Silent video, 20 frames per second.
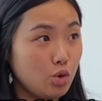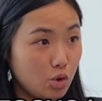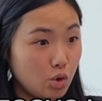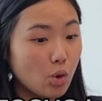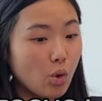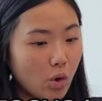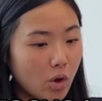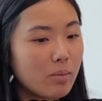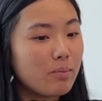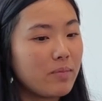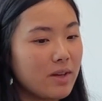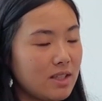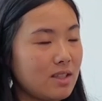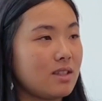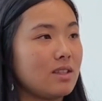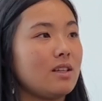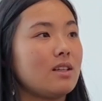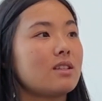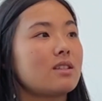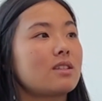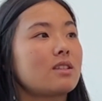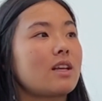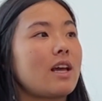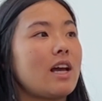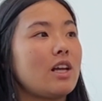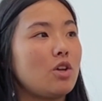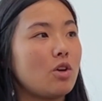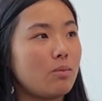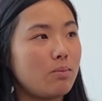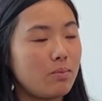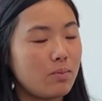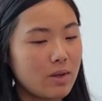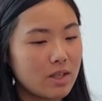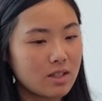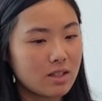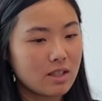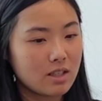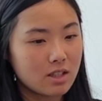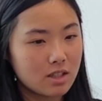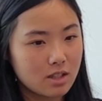your business. Can mm. your
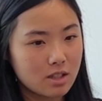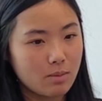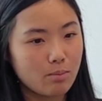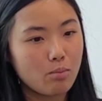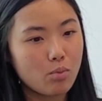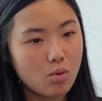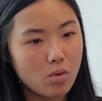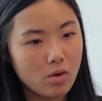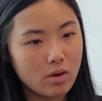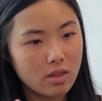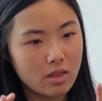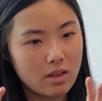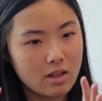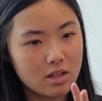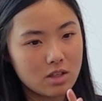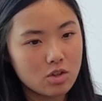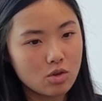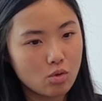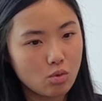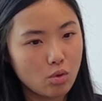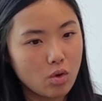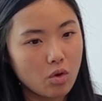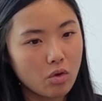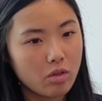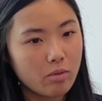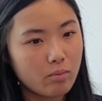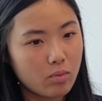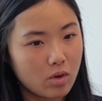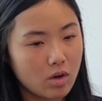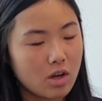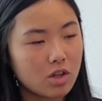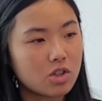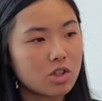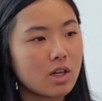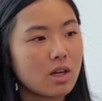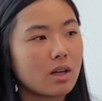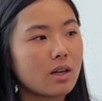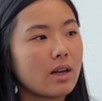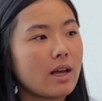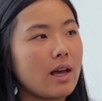business support this growth
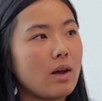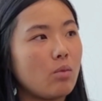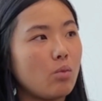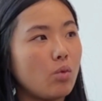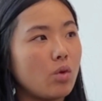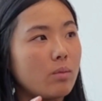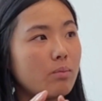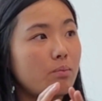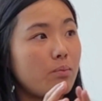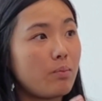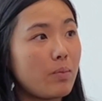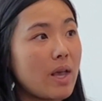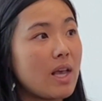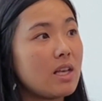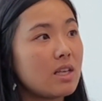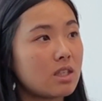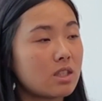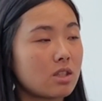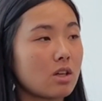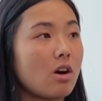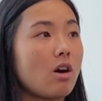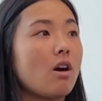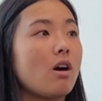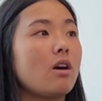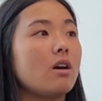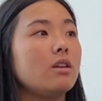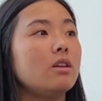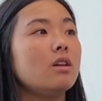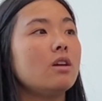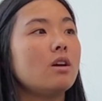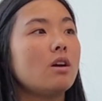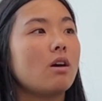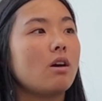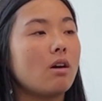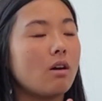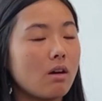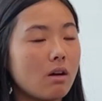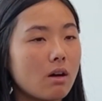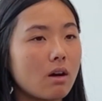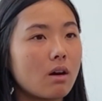project? And mm. we're based on
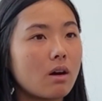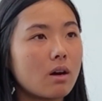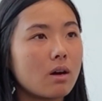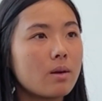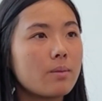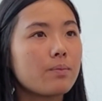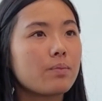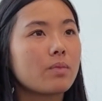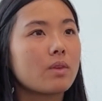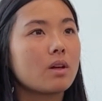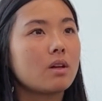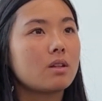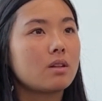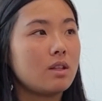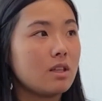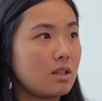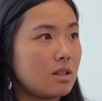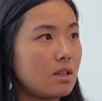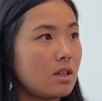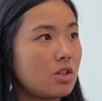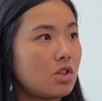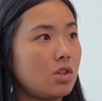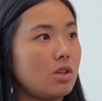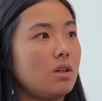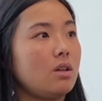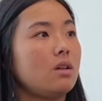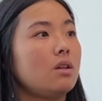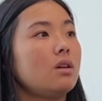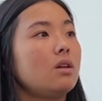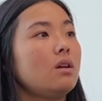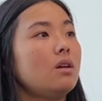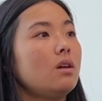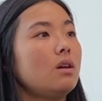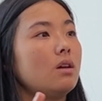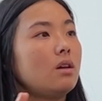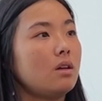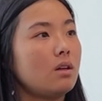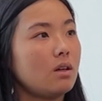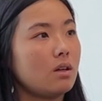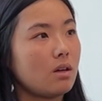our decision
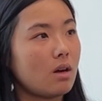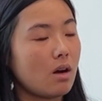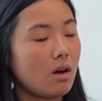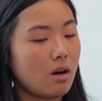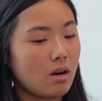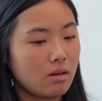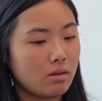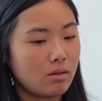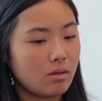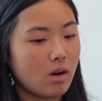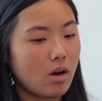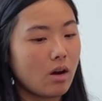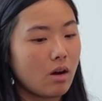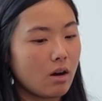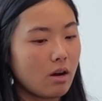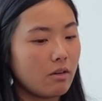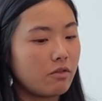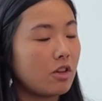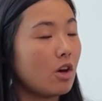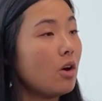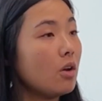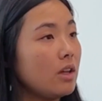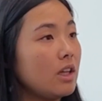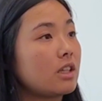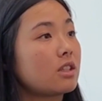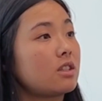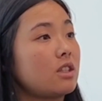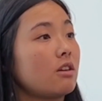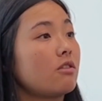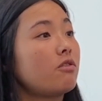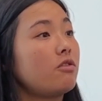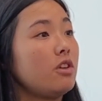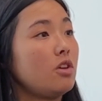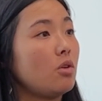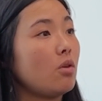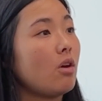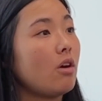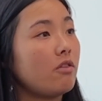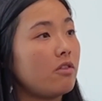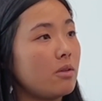of the holistic view
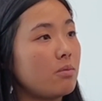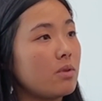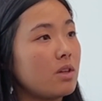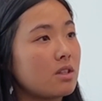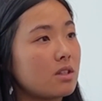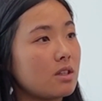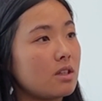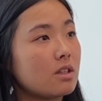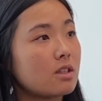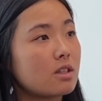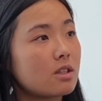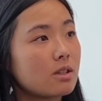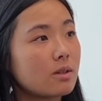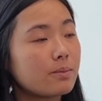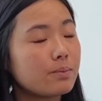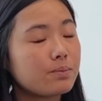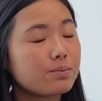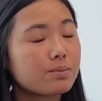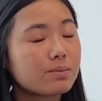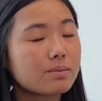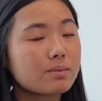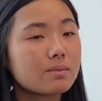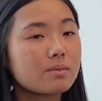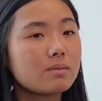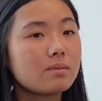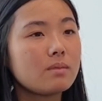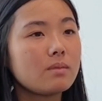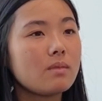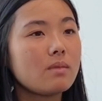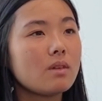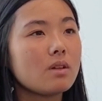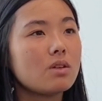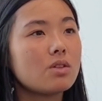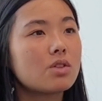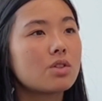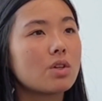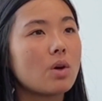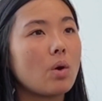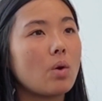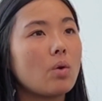of the business. Mm.
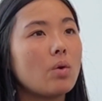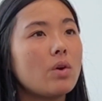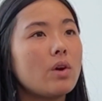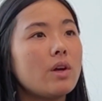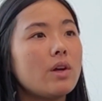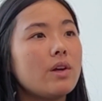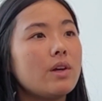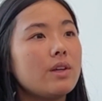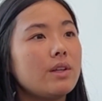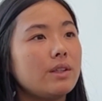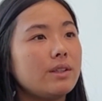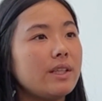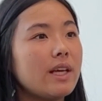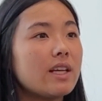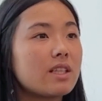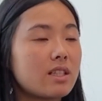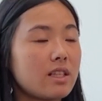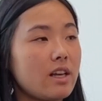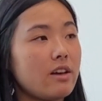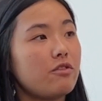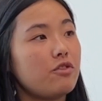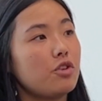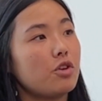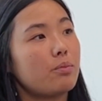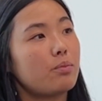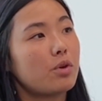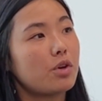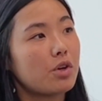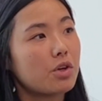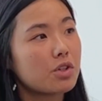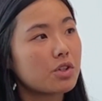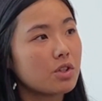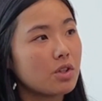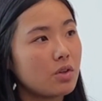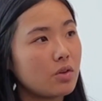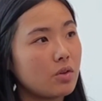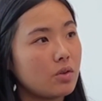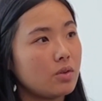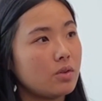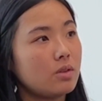So, yes, if your
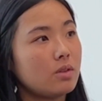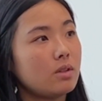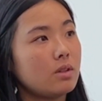personal